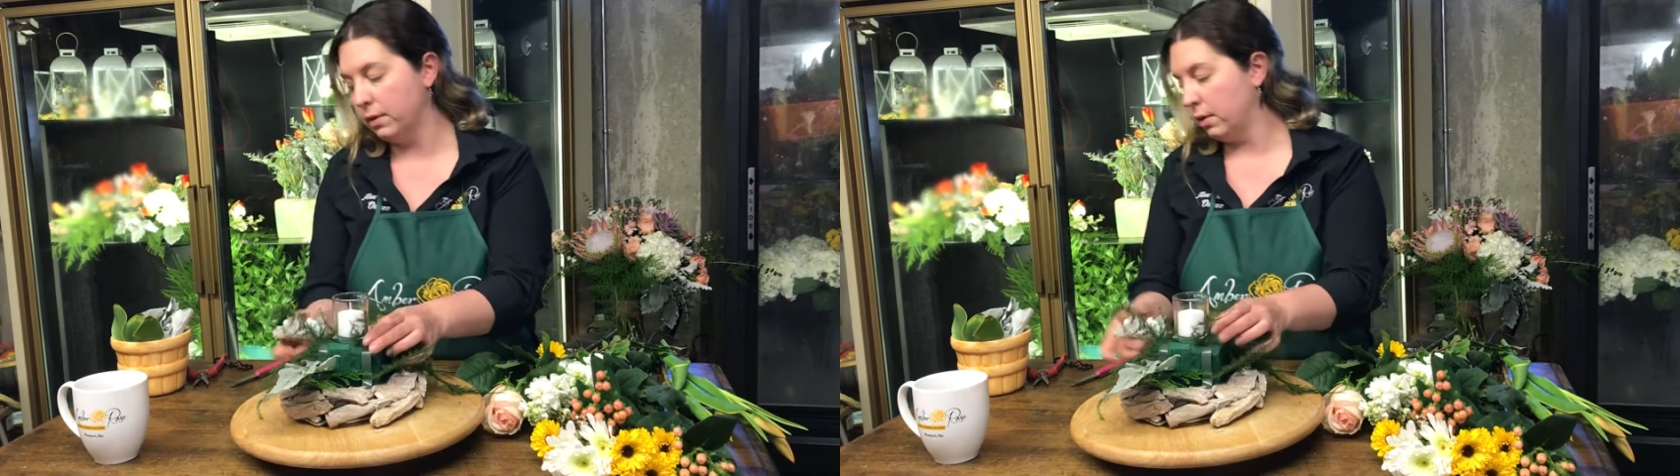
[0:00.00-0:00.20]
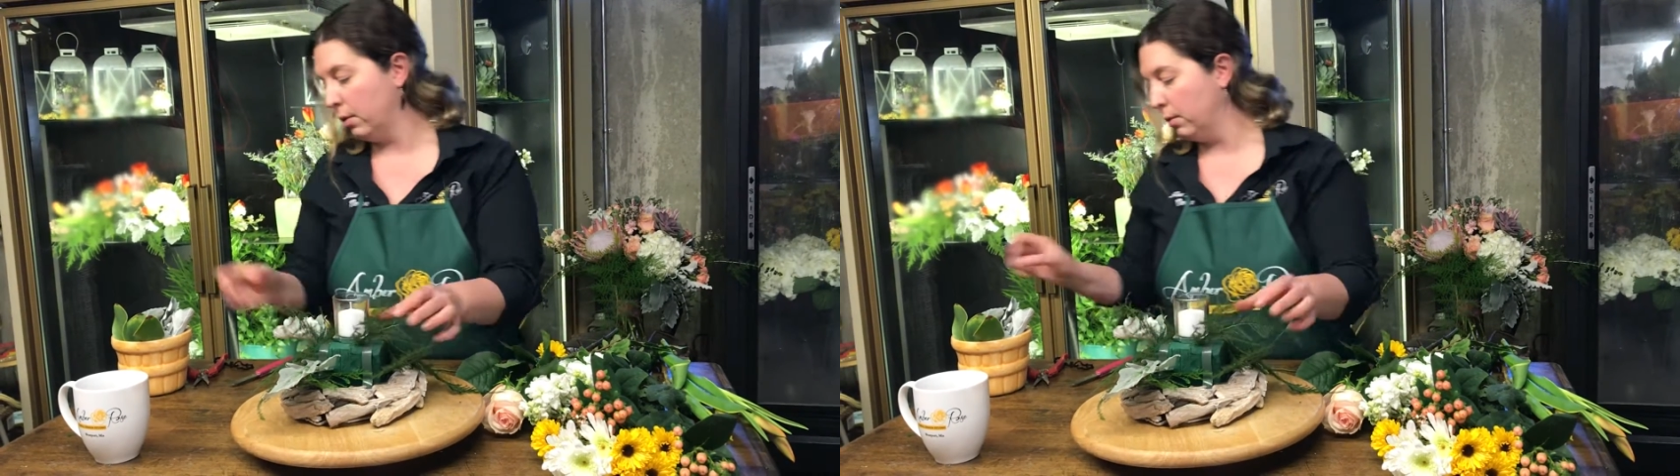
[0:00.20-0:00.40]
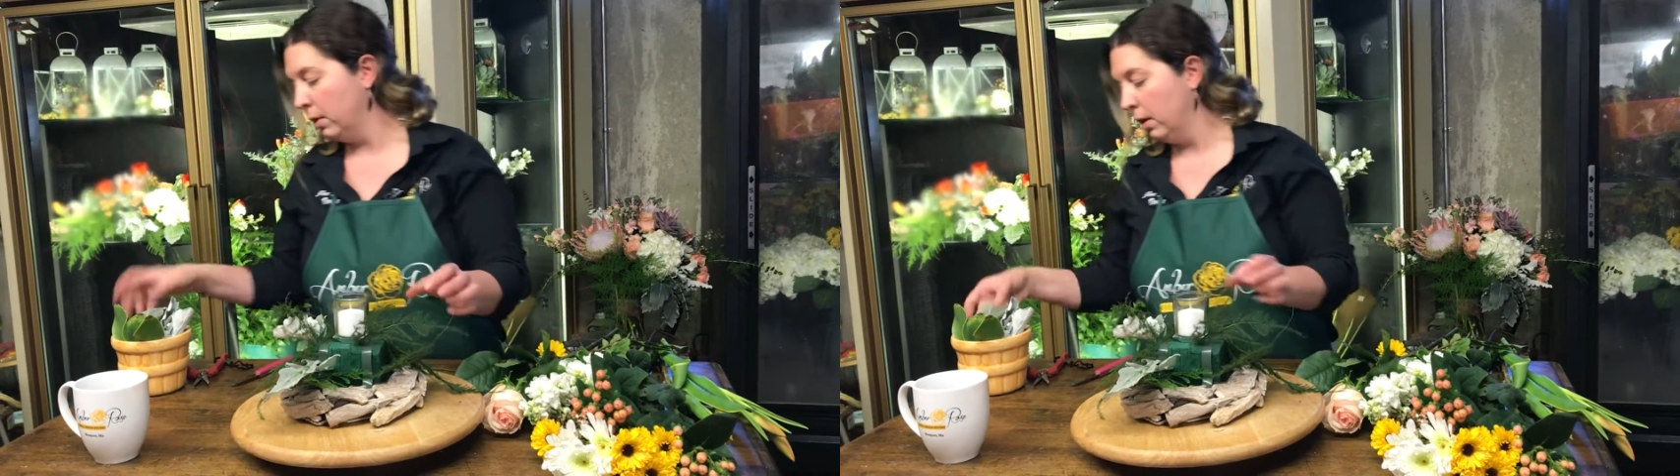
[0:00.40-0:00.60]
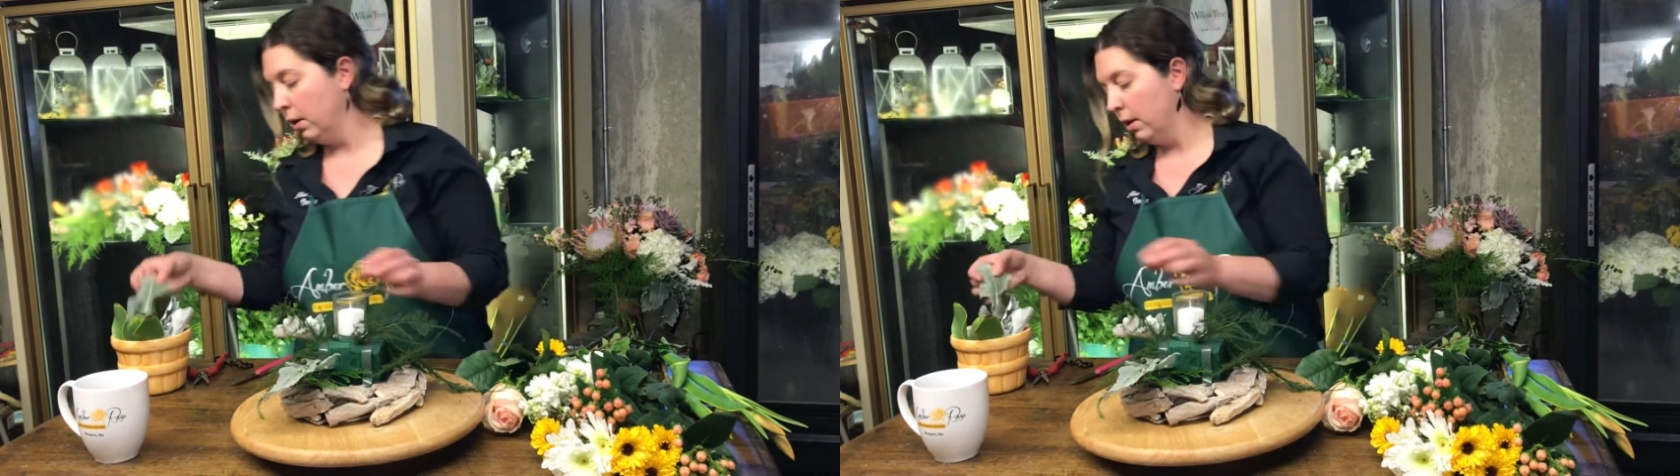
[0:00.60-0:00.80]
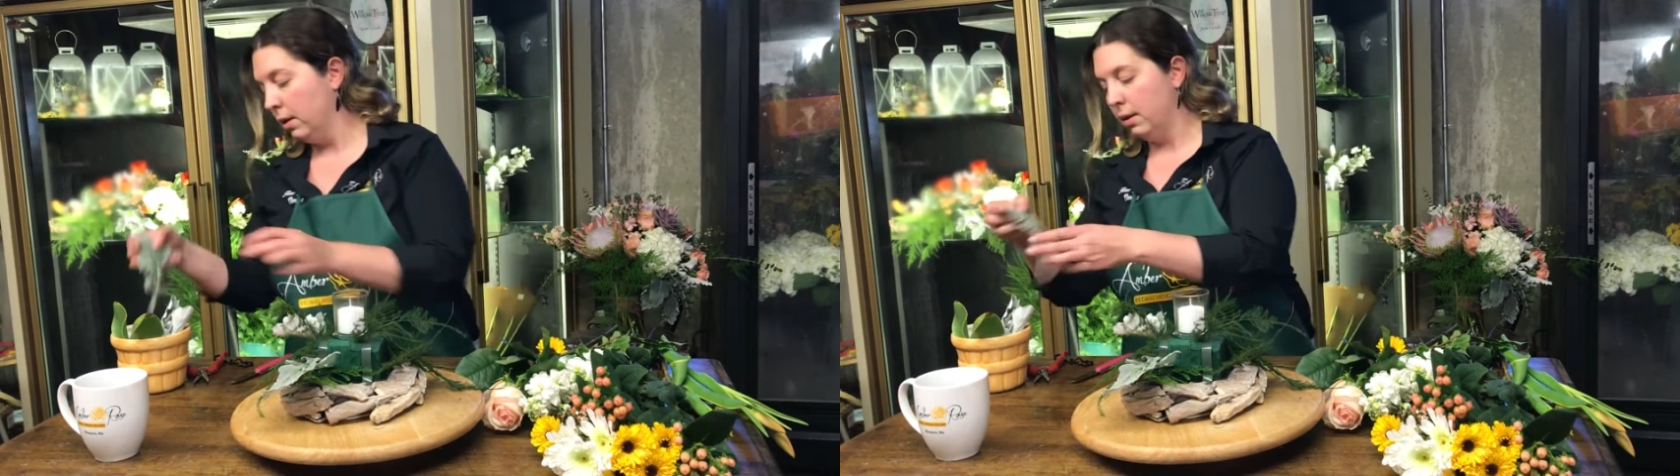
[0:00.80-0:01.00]
So
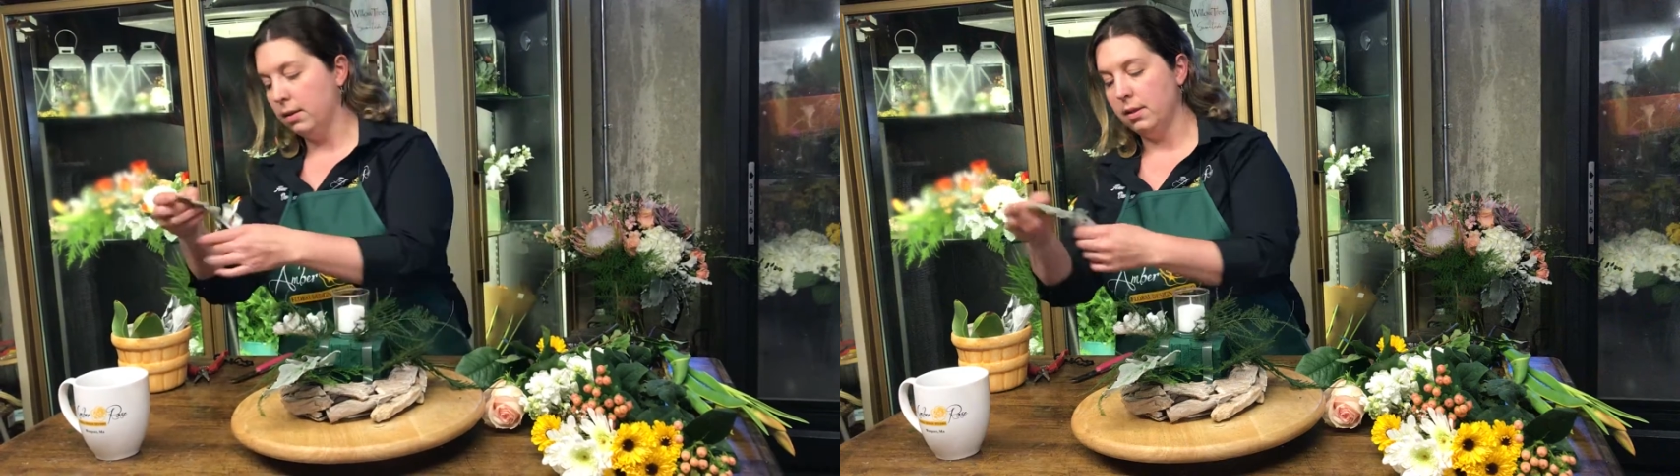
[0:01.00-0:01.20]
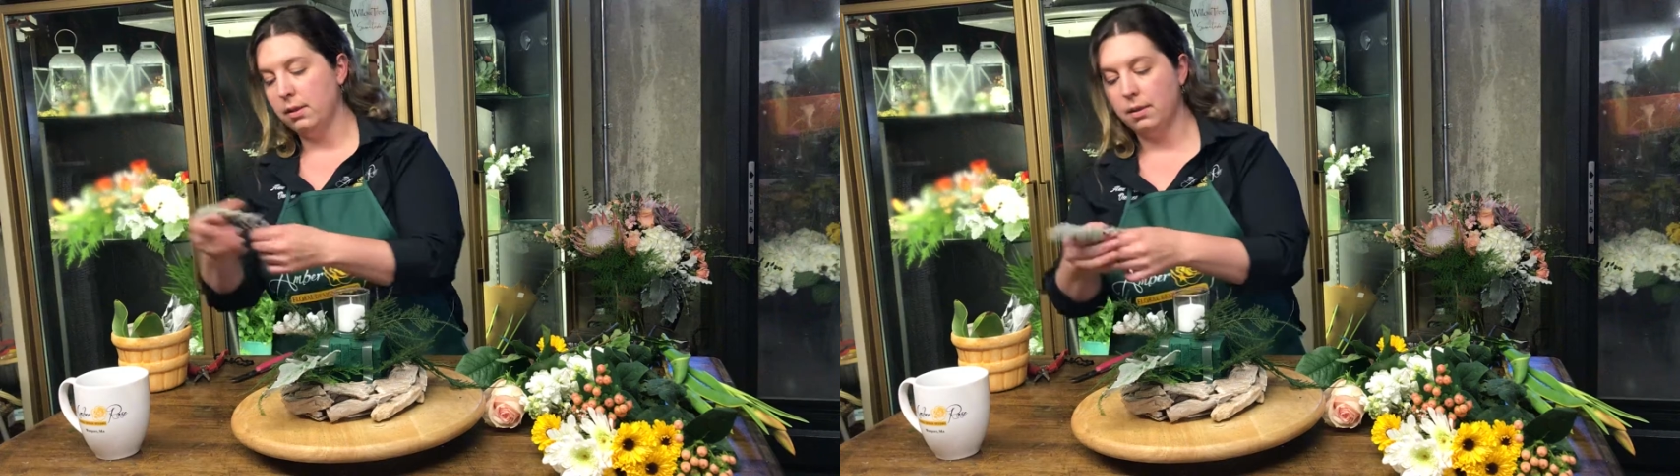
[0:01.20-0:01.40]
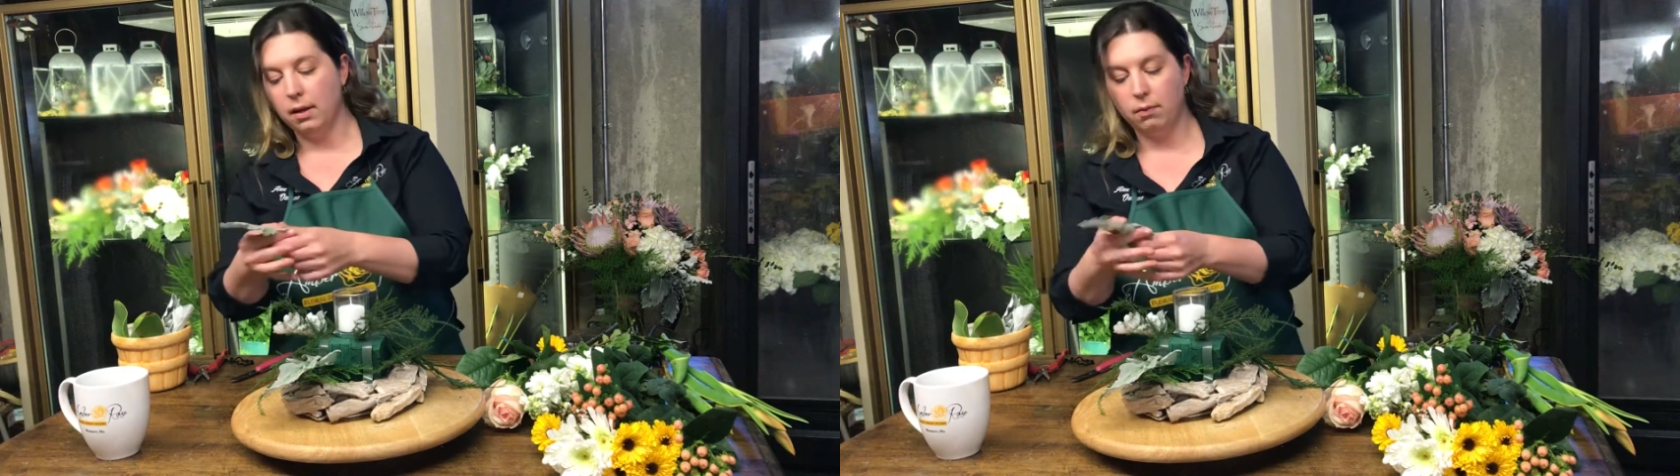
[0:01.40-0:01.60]
this is